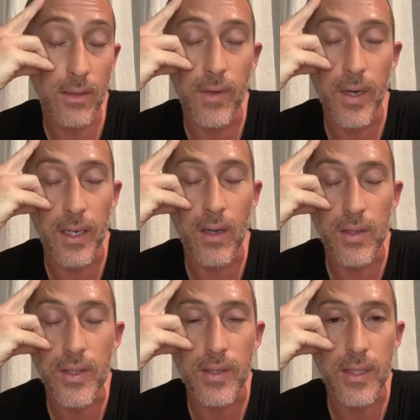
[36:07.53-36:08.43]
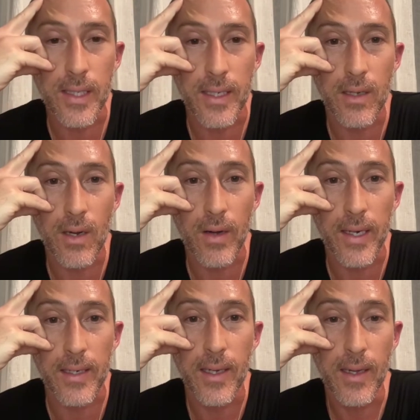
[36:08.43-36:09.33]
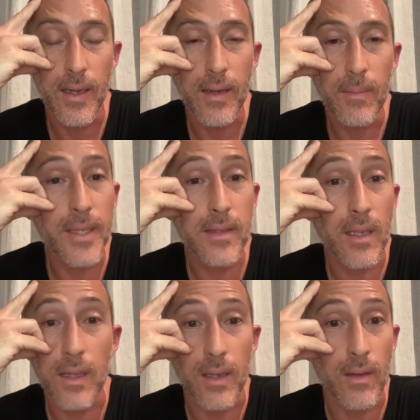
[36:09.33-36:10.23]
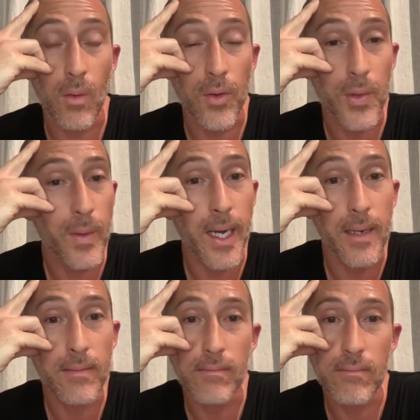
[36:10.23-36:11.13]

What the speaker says: very consciously occurring basically all throughout